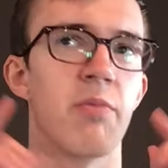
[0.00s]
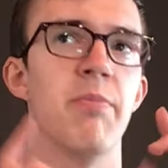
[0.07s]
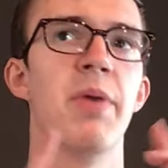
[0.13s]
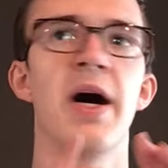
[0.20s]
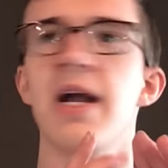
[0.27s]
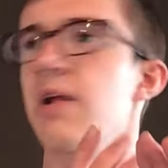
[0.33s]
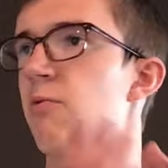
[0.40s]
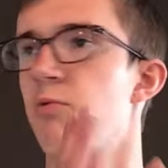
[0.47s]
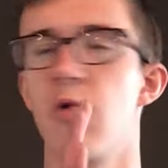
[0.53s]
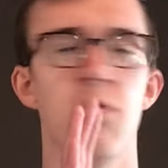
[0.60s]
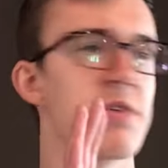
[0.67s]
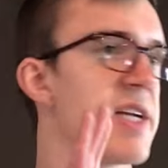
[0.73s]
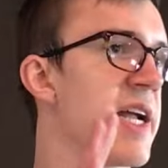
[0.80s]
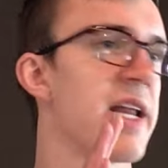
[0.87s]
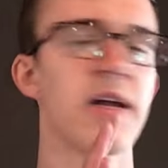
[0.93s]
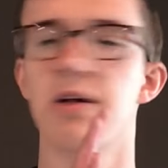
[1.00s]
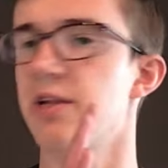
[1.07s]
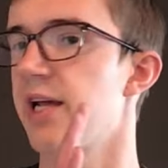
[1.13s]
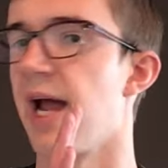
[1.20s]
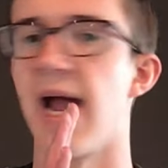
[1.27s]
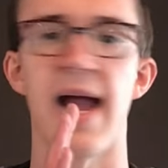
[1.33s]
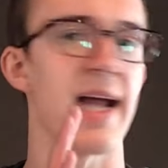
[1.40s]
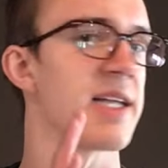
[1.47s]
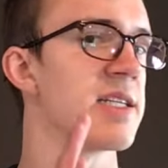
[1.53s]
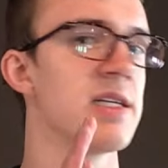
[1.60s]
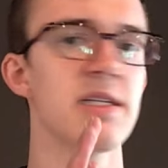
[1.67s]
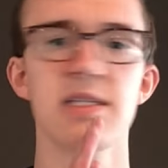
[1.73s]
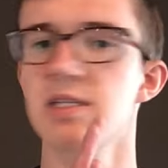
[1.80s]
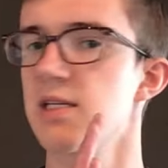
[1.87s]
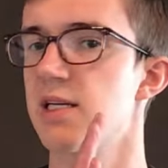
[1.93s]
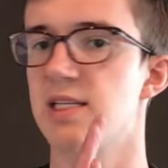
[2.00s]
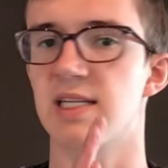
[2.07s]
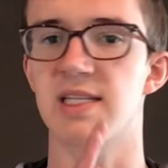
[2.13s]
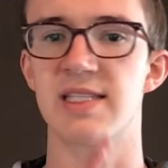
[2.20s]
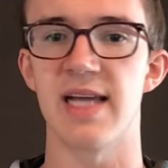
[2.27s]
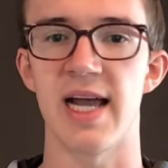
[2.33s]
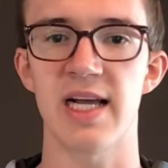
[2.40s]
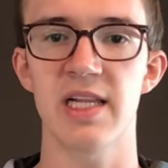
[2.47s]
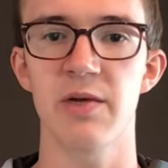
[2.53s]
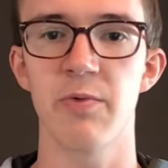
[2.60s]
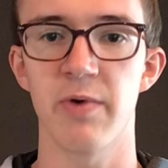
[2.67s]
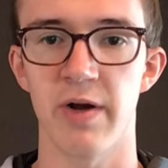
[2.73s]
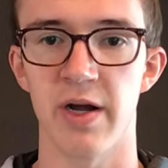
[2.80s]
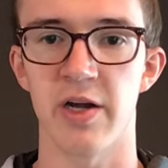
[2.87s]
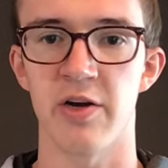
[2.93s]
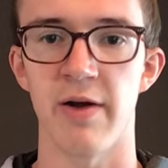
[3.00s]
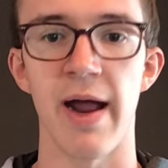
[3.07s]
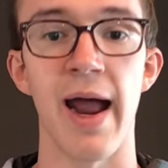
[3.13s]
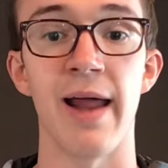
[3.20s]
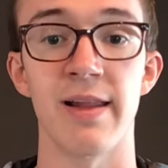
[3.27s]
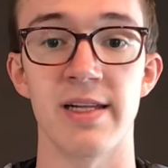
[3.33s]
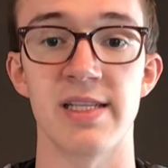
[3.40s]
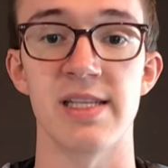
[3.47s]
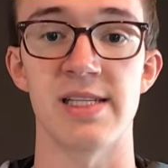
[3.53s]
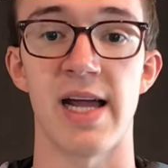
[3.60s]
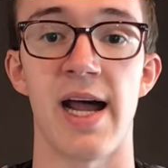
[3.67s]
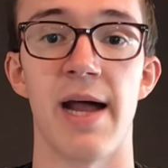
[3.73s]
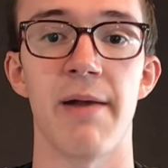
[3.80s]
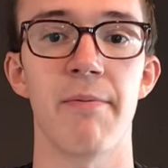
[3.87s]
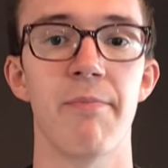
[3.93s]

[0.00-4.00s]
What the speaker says: body rotating on the axis is exactly where your atlas is at.